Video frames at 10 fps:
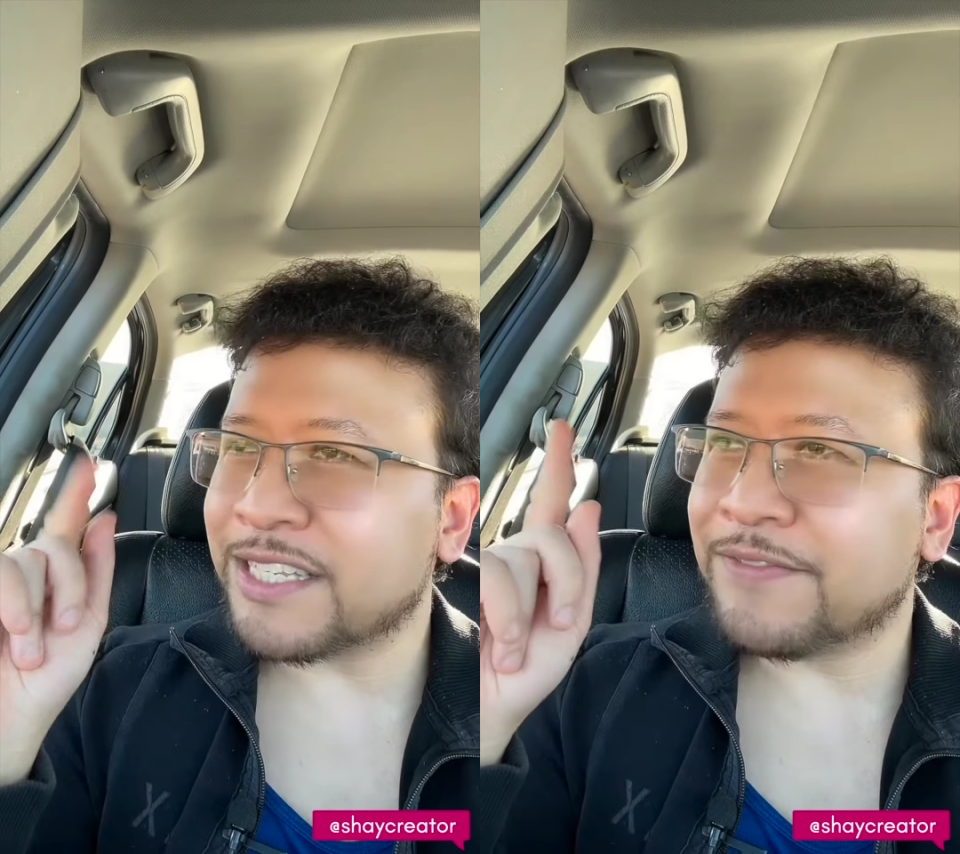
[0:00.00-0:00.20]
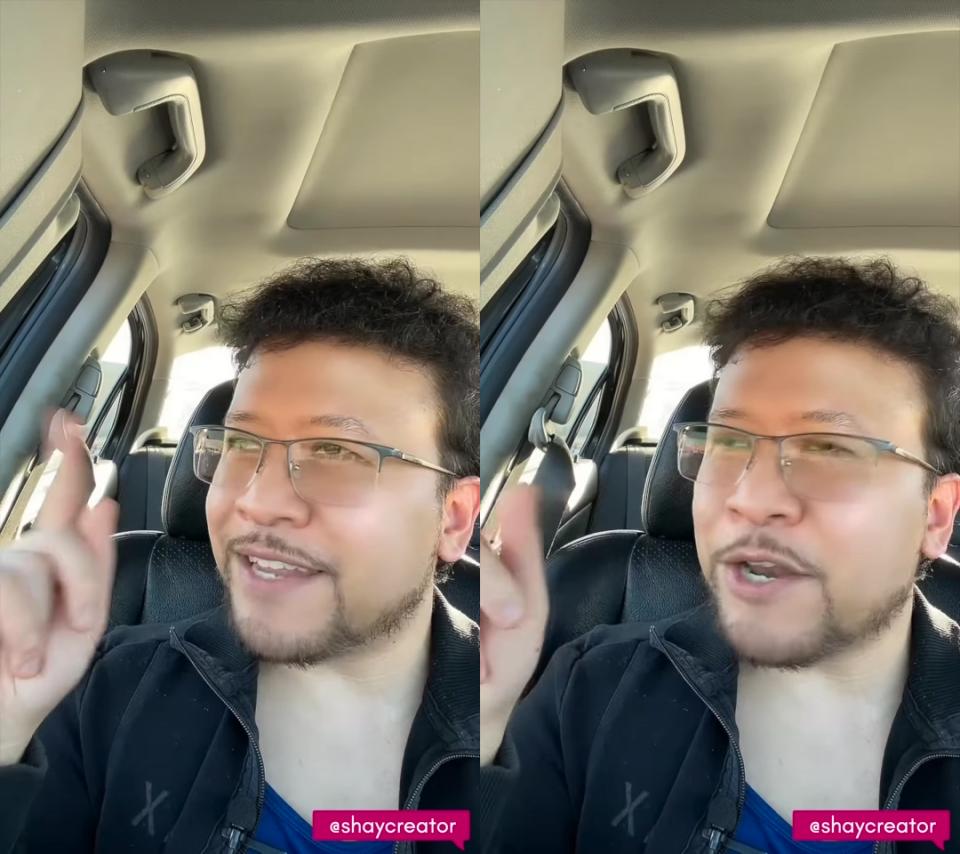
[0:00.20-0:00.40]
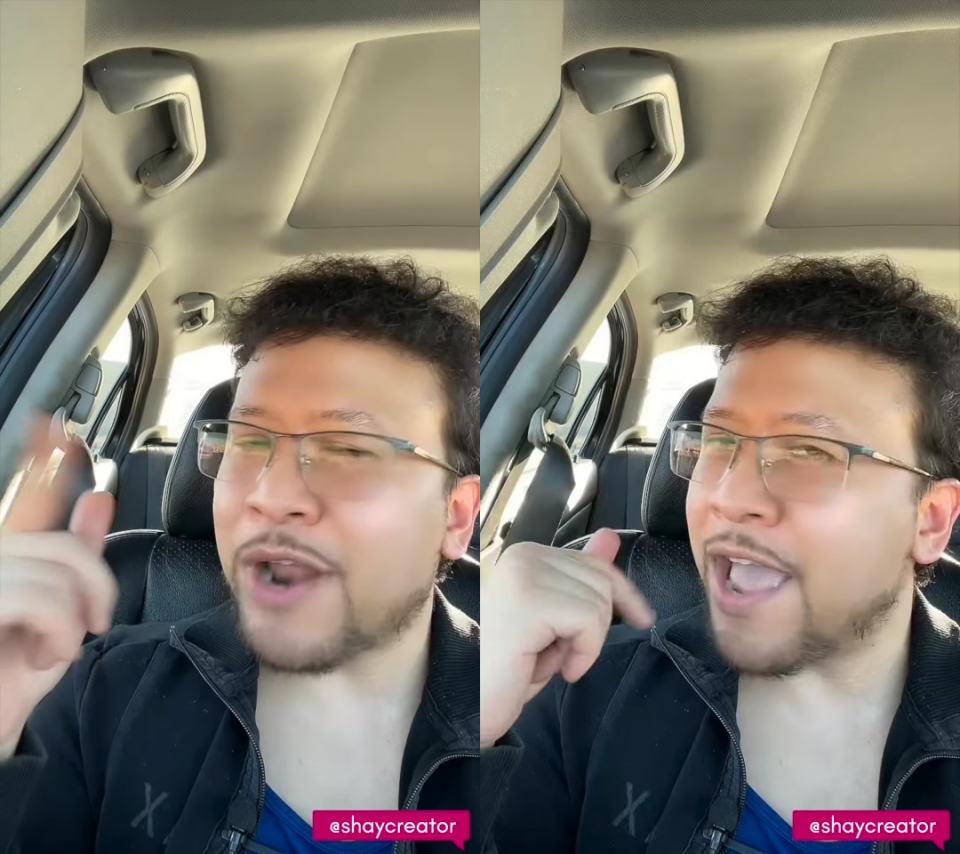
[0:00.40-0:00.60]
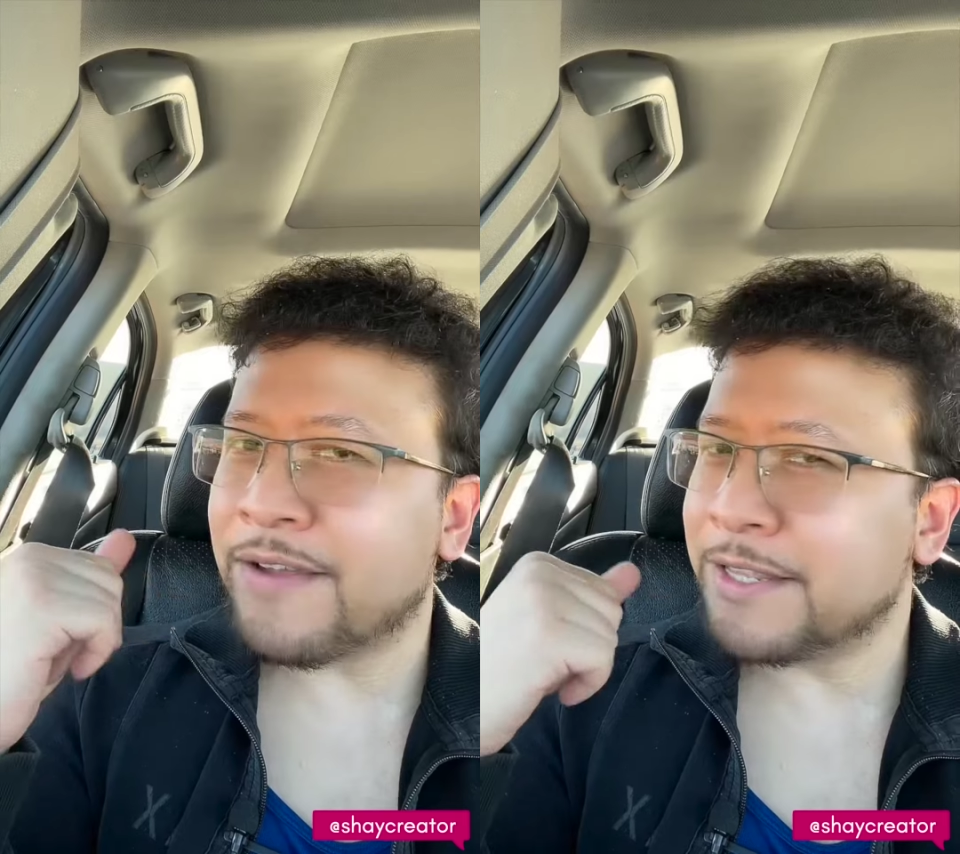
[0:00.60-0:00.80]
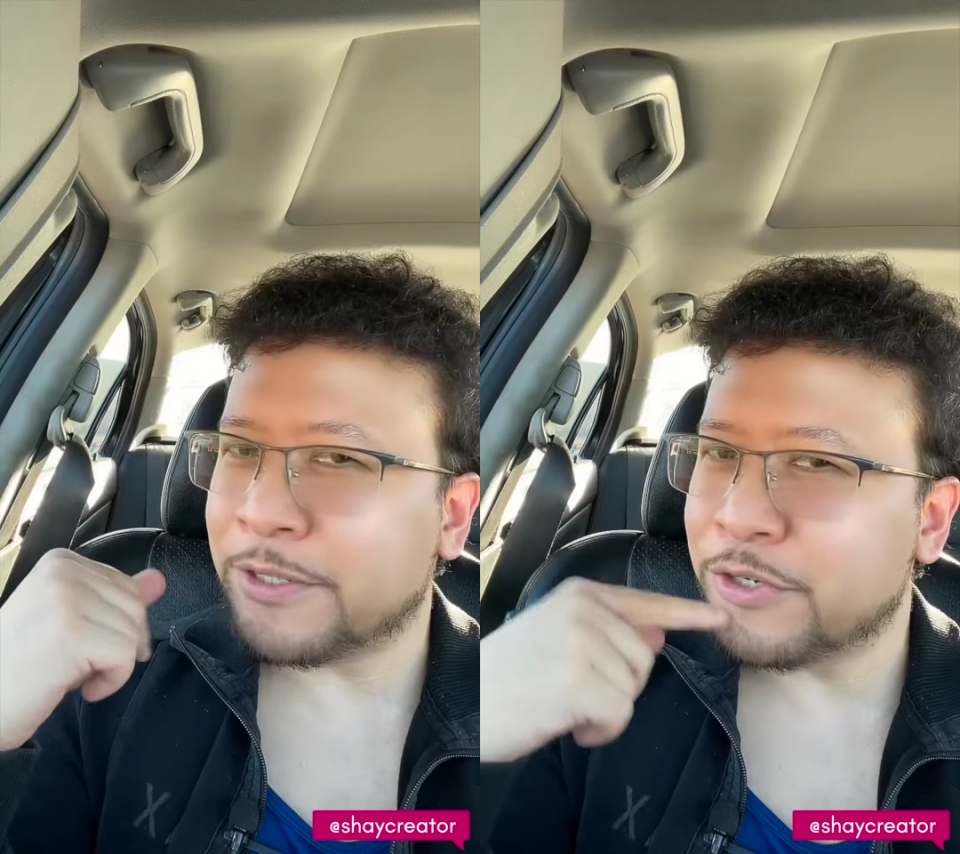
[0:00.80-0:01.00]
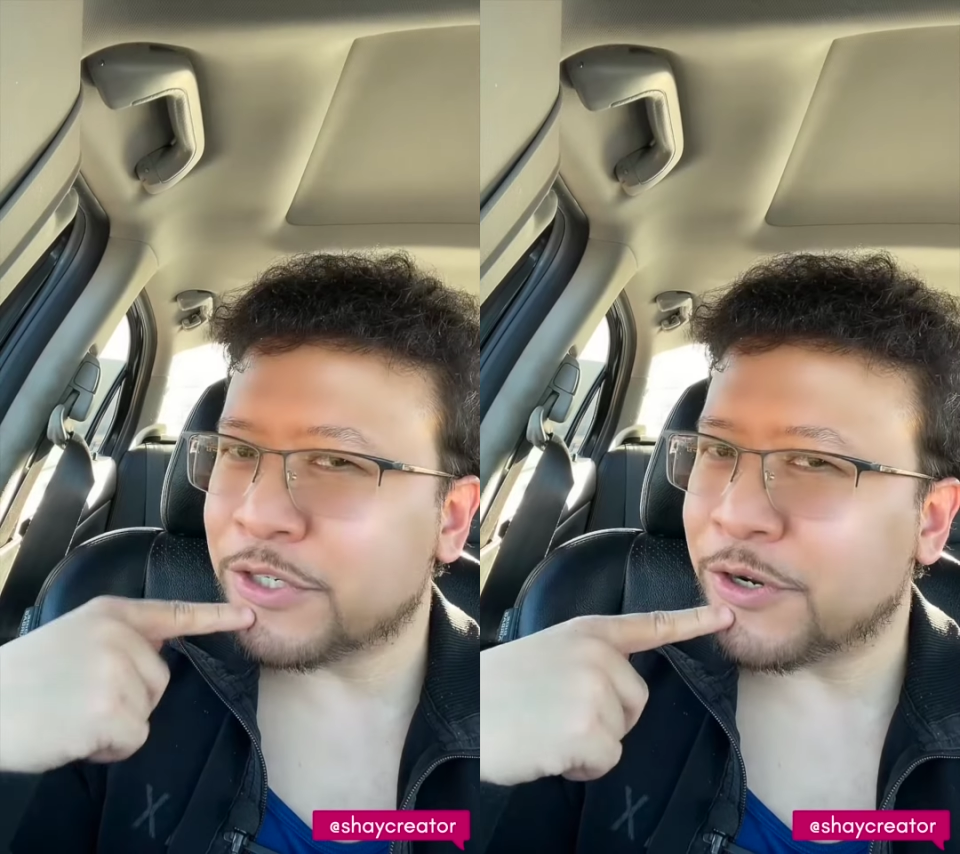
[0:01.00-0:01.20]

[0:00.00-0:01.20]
if they don't have anything to show,